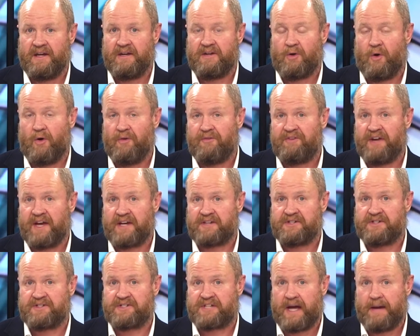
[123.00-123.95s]
context.
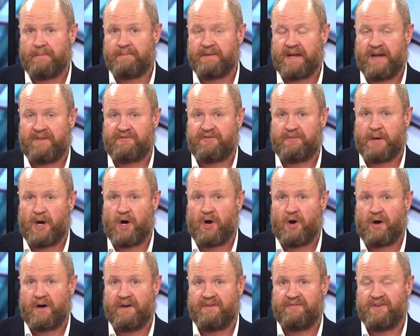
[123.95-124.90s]
It's come down from a
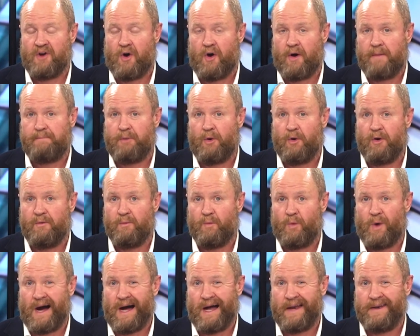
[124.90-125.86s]
high of
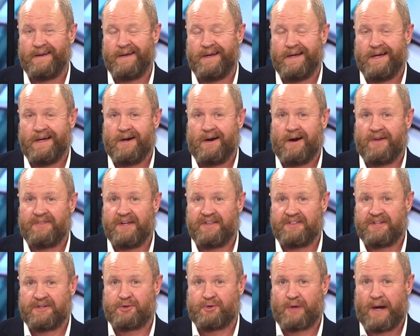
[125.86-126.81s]
9.1. I think
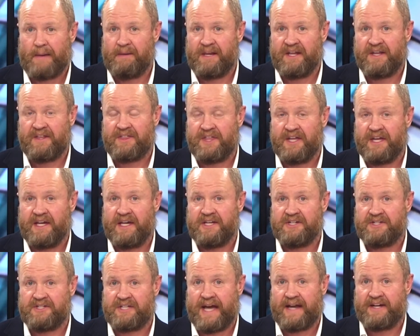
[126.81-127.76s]
the troubling thing
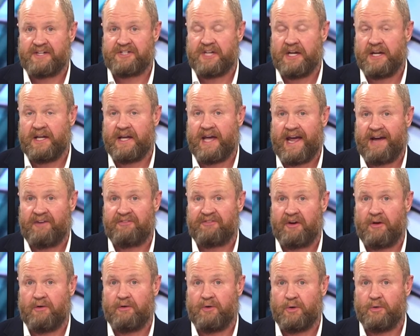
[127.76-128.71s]
is that it's hitting
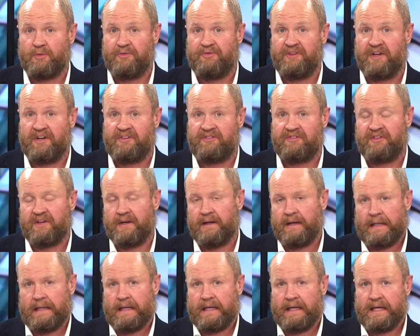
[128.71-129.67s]
household goods.
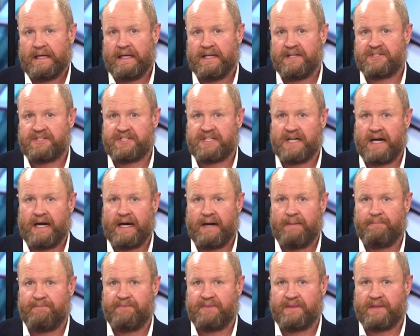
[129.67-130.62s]
It's
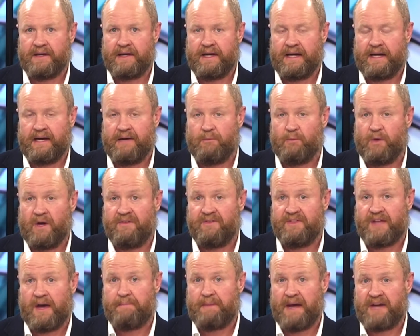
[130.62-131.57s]
even
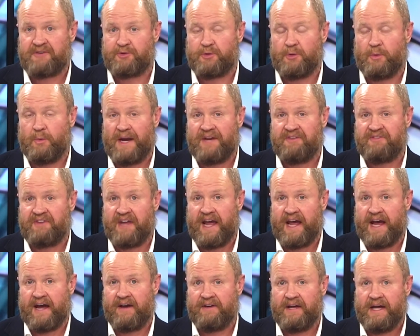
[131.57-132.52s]
though petrol went
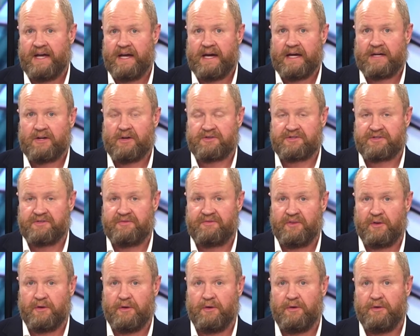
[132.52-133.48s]
down, cost of
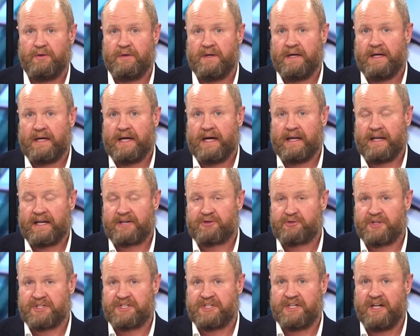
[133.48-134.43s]
food,
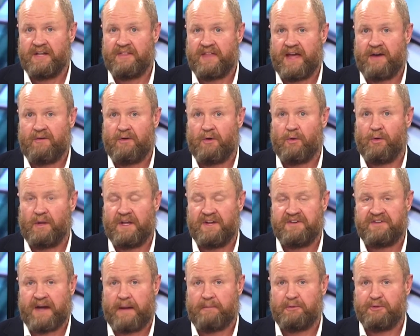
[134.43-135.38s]
electricity, they're all in
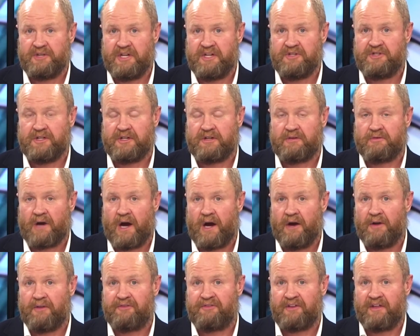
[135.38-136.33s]
double-digit
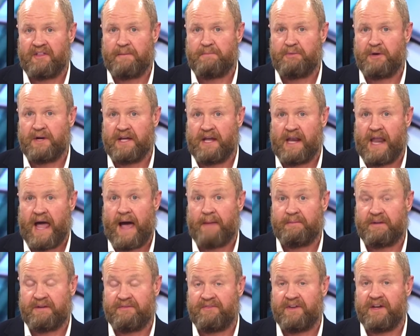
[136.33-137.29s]
growth. So they're pretty
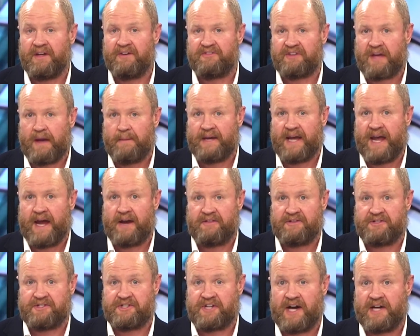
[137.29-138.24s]
alarming figures coming out of
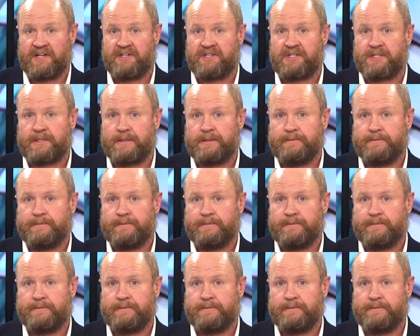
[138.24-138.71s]
the States.